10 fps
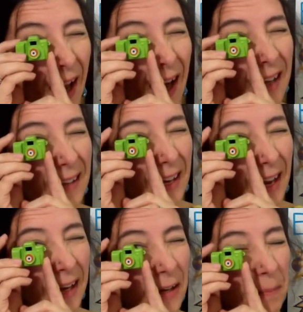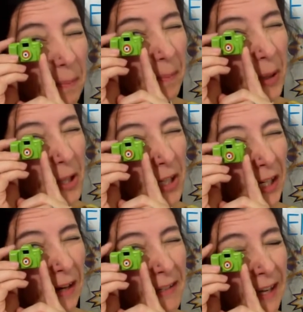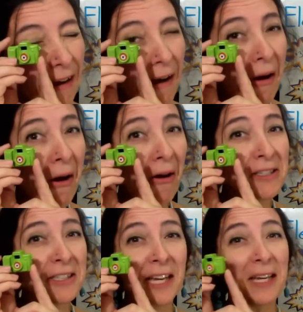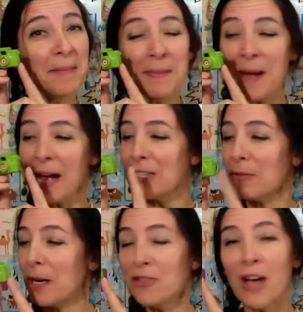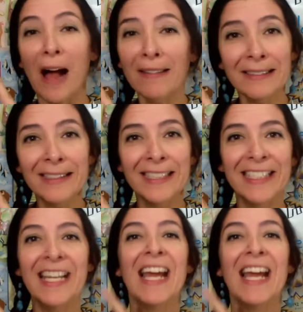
And then I could push it. And I was like, oh, it's taking me back to my childhood.